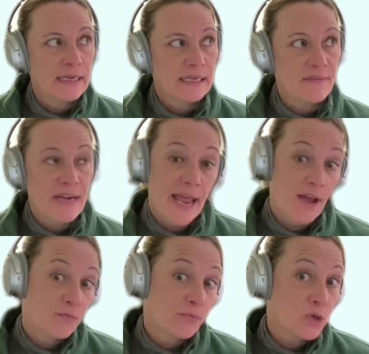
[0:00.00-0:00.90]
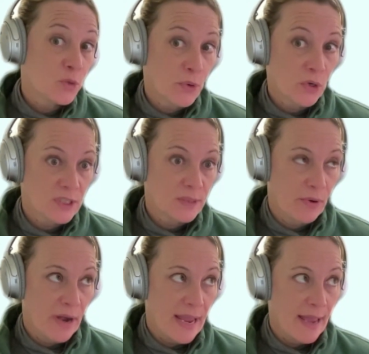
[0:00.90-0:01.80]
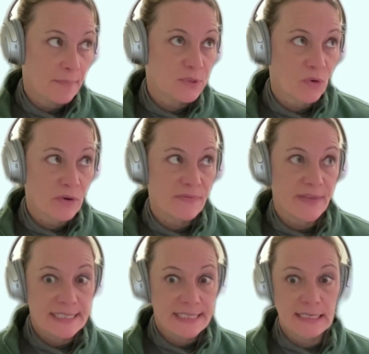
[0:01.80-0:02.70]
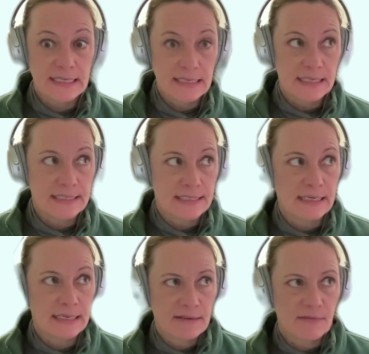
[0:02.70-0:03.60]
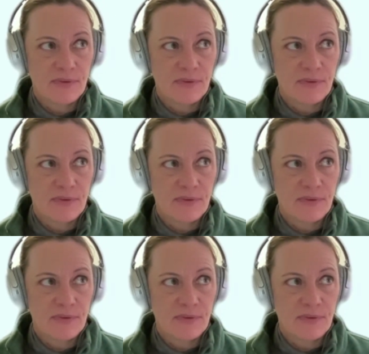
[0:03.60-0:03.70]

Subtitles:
even have rubrics perhaps, or if they didn't give